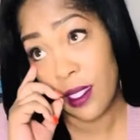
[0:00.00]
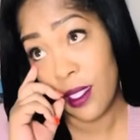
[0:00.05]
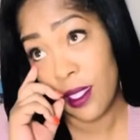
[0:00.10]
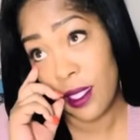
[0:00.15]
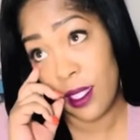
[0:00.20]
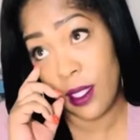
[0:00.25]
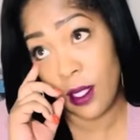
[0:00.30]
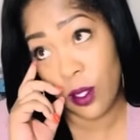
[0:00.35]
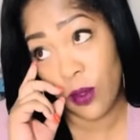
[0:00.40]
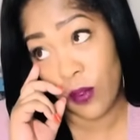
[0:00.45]

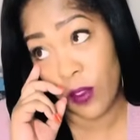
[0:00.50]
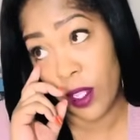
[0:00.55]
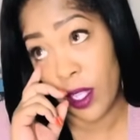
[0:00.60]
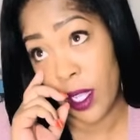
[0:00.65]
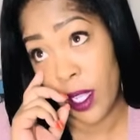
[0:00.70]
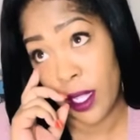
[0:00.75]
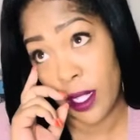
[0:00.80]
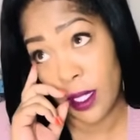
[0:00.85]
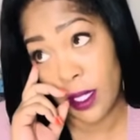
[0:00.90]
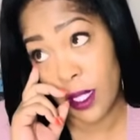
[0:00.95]
it's
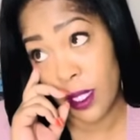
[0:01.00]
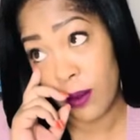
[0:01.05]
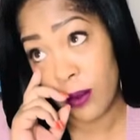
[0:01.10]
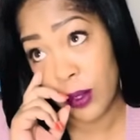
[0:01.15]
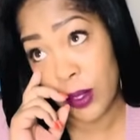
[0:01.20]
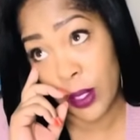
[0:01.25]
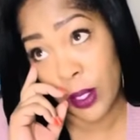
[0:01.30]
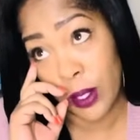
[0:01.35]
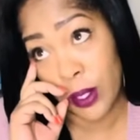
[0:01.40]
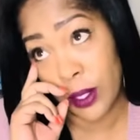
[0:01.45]
funny how the
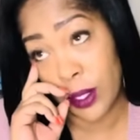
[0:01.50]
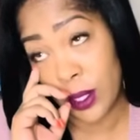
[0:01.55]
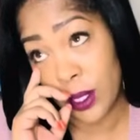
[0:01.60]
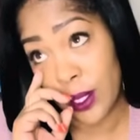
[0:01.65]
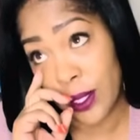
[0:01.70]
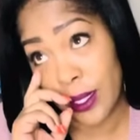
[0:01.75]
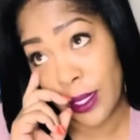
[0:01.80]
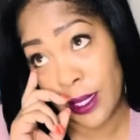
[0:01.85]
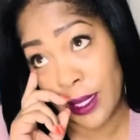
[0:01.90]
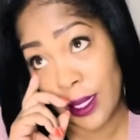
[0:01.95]
tables turn. It's
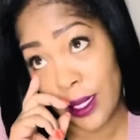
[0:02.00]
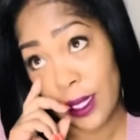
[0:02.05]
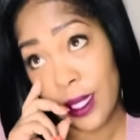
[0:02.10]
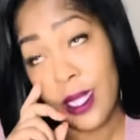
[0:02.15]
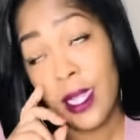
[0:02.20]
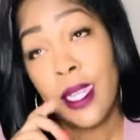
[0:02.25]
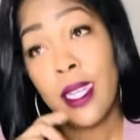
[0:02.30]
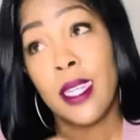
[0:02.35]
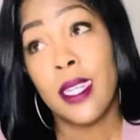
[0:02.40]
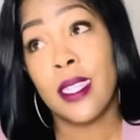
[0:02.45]
crazy.
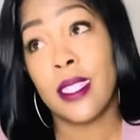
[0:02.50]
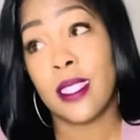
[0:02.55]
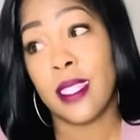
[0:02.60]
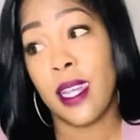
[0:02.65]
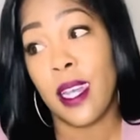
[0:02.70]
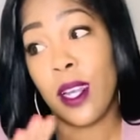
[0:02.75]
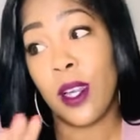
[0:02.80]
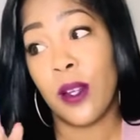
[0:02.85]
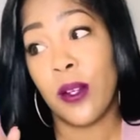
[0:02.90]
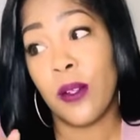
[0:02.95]
Because
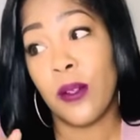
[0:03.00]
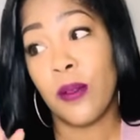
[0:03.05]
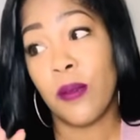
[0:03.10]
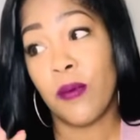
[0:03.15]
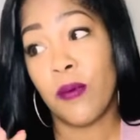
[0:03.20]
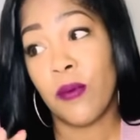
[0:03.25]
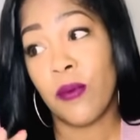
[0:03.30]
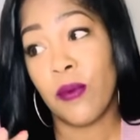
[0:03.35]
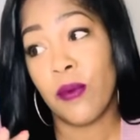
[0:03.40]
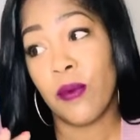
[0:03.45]
now,
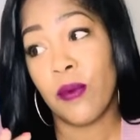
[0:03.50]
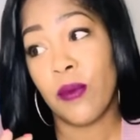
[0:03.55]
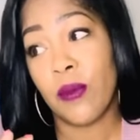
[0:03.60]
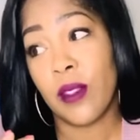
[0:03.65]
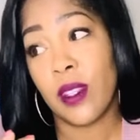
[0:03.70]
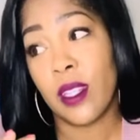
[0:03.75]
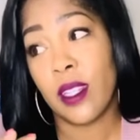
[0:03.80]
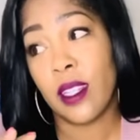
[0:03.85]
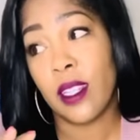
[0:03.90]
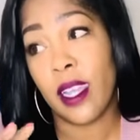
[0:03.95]

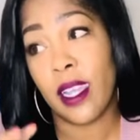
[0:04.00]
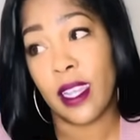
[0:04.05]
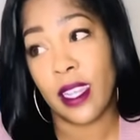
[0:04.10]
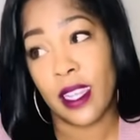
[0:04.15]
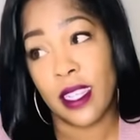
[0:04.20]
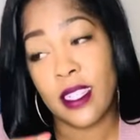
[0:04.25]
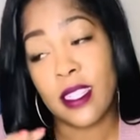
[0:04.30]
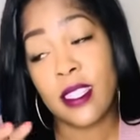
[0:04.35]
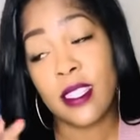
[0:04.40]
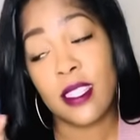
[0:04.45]
I
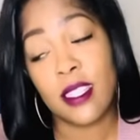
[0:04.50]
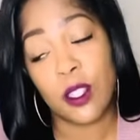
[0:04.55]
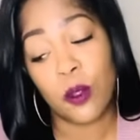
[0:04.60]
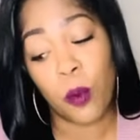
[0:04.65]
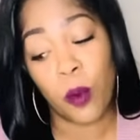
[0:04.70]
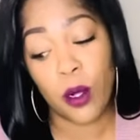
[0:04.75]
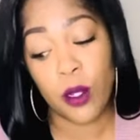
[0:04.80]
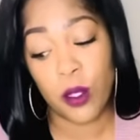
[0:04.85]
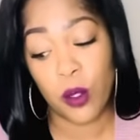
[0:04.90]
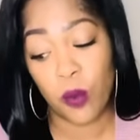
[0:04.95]
guess this
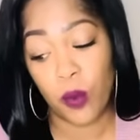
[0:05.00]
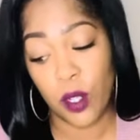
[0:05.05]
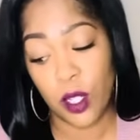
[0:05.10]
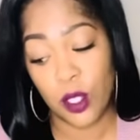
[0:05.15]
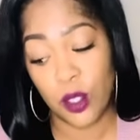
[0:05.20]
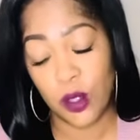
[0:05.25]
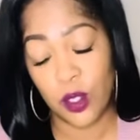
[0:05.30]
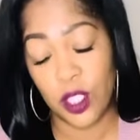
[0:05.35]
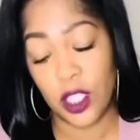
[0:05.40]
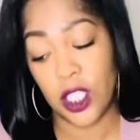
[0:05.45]
person
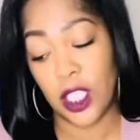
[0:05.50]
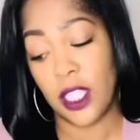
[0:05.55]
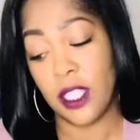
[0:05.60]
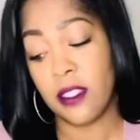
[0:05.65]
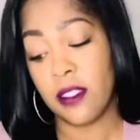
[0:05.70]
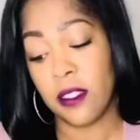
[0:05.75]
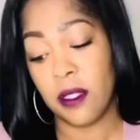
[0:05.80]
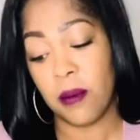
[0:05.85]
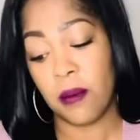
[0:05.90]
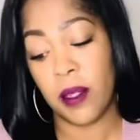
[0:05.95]
wanted you to
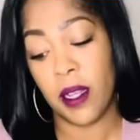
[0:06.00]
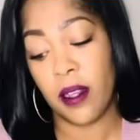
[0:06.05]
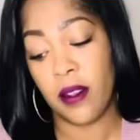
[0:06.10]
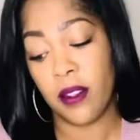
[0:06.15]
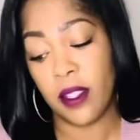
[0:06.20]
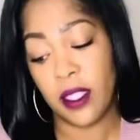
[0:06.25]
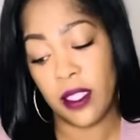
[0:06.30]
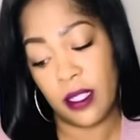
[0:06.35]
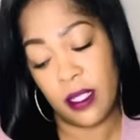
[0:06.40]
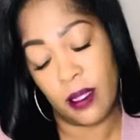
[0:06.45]
chase them. Now
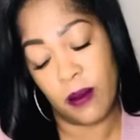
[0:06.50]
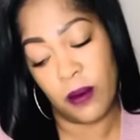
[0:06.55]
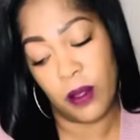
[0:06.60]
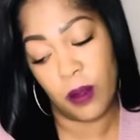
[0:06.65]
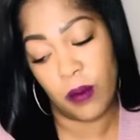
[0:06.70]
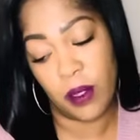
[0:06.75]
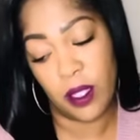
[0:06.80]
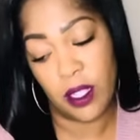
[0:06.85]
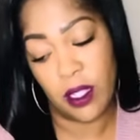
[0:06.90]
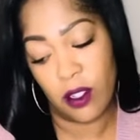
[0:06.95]
they seem
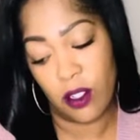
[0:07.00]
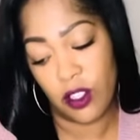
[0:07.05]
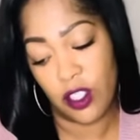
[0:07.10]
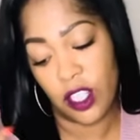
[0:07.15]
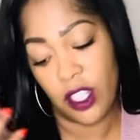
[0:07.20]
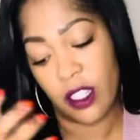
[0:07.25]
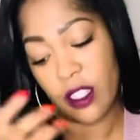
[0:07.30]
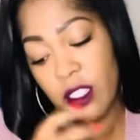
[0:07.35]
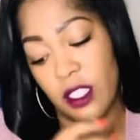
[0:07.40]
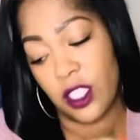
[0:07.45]
to be
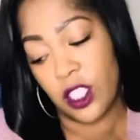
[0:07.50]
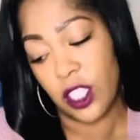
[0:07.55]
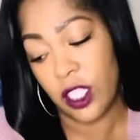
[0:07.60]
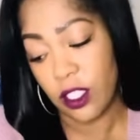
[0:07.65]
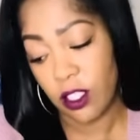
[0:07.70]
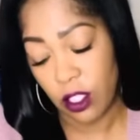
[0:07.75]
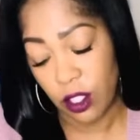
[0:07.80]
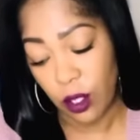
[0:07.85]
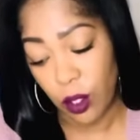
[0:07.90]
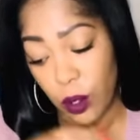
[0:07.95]
energetically
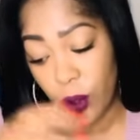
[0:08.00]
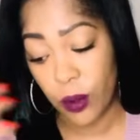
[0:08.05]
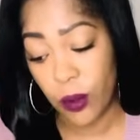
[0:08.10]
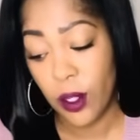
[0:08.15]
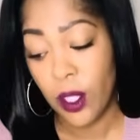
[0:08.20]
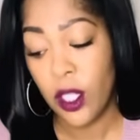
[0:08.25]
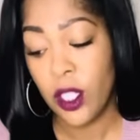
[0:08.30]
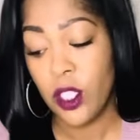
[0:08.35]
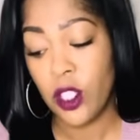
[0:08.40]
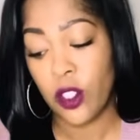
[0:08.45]
chasing you,
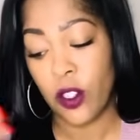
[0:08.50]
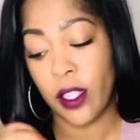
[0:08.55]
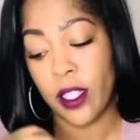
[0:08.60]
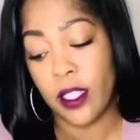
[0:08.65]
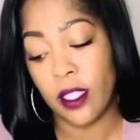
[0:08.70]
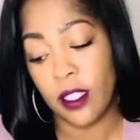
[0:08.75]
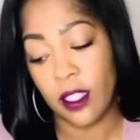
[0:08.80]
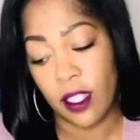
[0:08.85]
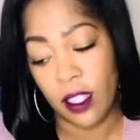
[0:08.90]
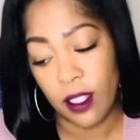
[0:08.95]

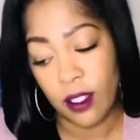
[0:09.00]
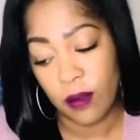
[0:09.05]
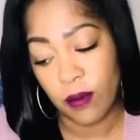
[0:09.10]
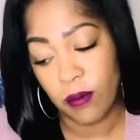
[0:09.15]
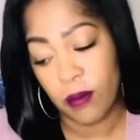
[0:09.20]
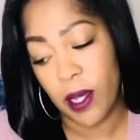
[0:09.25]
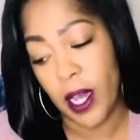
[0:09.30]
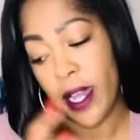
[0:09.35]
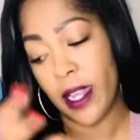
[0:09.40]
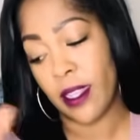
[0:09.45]
trying to
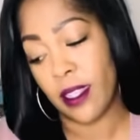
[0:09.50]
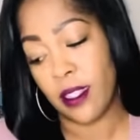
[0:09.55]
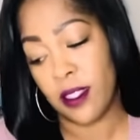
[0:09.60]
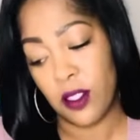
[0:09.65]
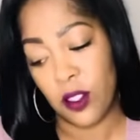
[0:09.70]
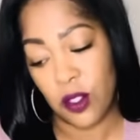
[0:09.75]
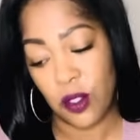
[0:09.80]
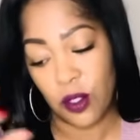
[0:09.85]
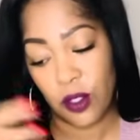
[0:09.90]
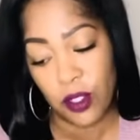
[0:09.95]
get back
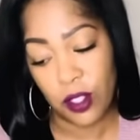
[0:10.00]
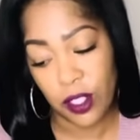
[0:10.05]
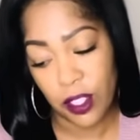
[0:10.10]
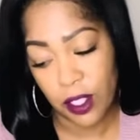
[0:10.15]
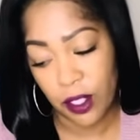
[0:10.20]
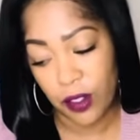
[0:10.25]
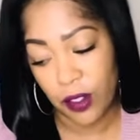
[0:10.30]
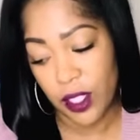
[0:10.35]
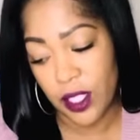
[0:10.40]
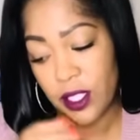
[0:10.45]
into your
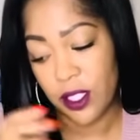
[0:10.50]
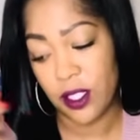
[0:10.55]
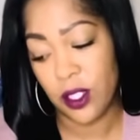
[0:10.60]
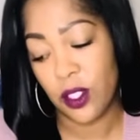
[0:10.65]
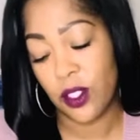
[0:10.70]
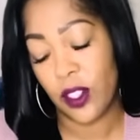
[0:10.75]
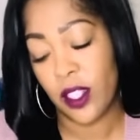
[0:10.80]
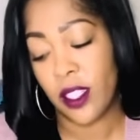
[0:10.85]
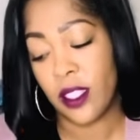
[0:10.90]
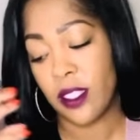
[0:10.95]
good graces,
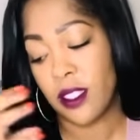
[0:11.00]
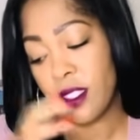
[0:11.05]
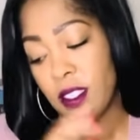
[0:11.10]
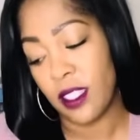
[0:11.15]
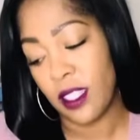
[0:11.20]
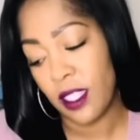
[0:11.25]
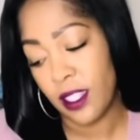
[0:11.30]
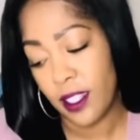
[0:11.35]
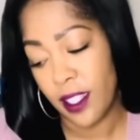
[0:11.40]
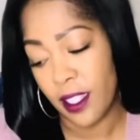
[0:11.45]
trying to
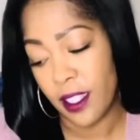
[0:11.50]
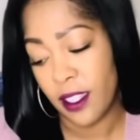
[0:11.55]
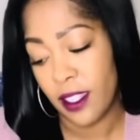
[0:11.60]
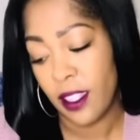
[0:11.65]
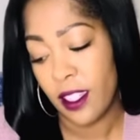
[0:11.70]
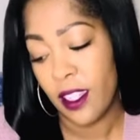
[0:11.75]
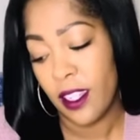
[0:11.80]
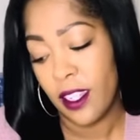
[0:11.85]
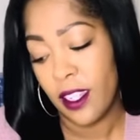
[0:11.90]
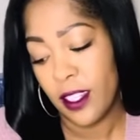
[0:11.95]
see like,
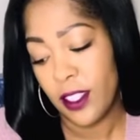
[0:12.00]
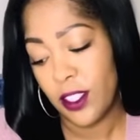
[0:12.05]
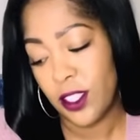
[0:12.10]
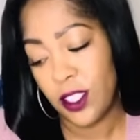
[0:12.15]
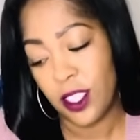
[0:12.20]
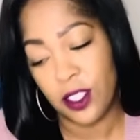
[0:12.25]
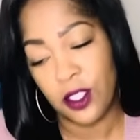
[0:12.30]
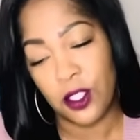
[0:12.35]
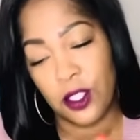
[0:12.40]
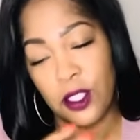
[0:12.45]

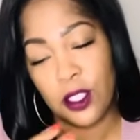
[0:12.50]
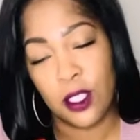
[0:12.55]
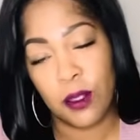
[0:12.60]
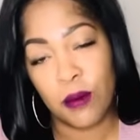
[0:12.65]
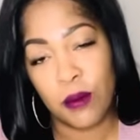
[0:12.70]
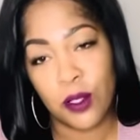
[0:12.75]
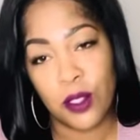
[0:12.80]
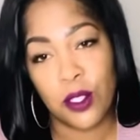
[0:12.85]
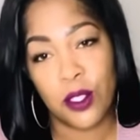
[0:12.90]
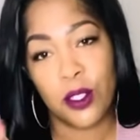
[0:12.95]
test your
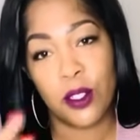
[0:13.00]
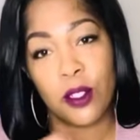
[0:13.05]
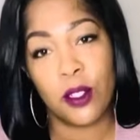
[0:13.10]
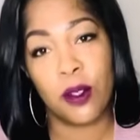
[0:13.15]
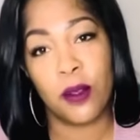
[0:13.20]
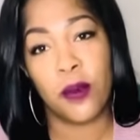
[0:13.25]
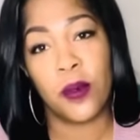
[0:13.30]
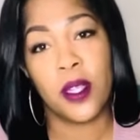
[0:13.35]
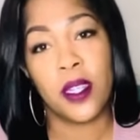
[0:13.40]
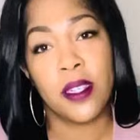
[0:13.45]
temperature.
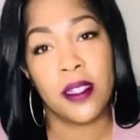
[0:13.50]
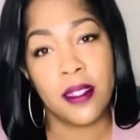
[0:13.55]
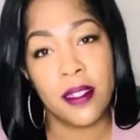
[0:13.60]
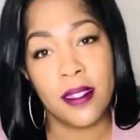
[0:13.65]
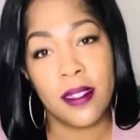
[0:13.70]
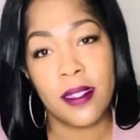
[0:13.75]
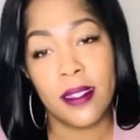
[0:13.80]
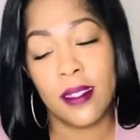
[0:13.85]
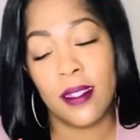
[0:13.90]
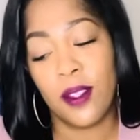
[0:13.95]
Are we
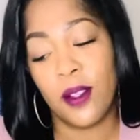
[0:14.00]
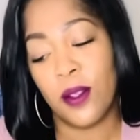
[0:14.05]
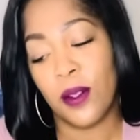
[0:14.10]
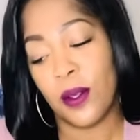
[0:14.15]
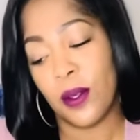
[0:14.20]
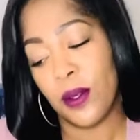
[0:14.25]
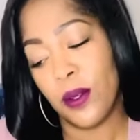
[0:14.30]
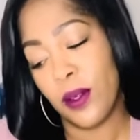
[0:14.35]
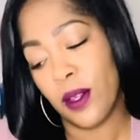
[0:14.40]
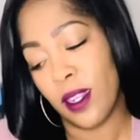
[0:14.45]
good? You
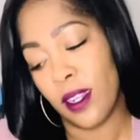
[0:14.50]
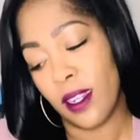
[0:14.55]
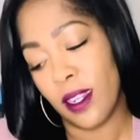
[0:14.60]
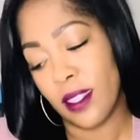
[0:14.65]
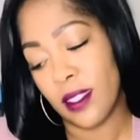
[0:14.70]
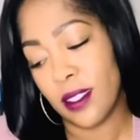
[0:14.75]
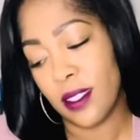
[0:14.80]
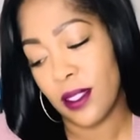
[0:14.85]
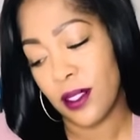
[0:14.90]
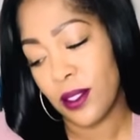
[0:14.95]
know, can
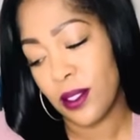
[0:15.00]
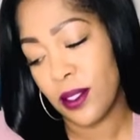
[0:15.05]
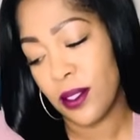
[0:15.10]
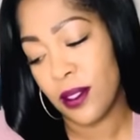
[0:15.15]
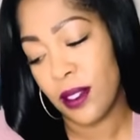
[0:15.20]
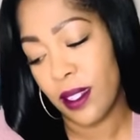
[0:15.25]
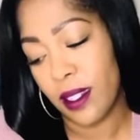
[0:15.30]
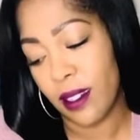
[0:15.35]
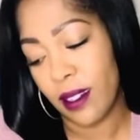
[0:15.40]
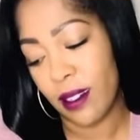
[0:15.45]
I still
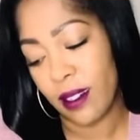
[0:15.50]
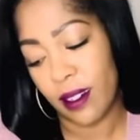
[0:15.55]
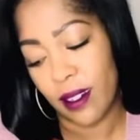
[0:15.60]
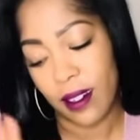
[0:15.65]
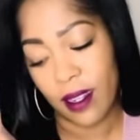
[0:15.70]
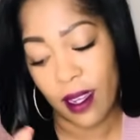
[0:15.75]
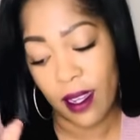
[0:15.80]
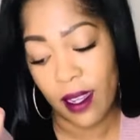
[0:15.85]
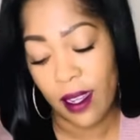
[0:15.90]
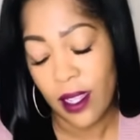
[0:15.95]
la da da
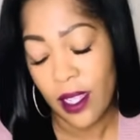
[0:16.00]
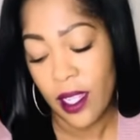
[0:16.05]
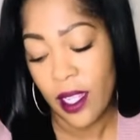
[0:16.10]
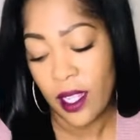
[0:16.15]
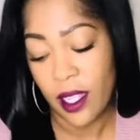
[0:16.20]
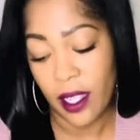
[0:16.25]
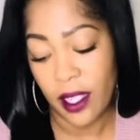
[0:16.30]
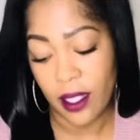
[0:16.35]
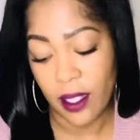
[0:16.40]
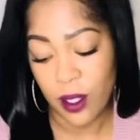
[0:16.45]
da?
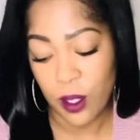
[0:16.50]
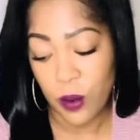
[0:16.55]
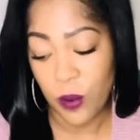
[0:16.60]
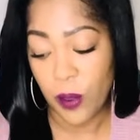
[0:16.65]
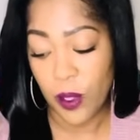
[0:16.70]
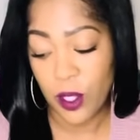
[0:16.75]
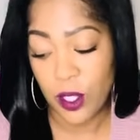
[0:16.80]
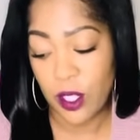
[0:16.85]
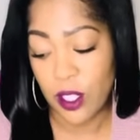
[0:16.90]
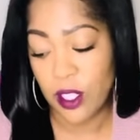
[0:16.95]
Like, this
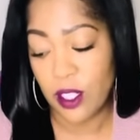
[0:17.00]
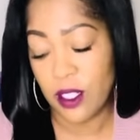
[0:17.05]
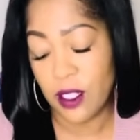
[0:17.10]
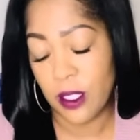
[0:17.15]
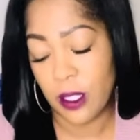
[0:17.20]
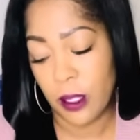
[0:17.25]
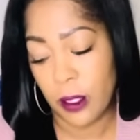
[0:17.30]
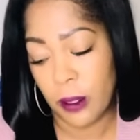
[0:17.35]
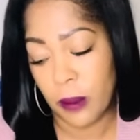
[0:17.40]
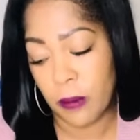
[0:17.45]
person
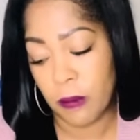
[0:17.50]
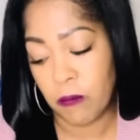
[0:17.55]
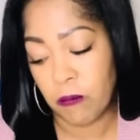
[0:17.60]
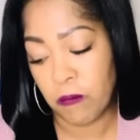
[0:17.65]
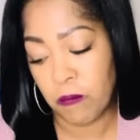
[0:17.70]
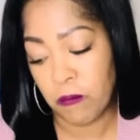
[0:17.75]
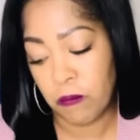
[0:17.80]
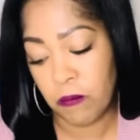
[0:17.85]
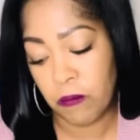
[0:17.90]
is, um,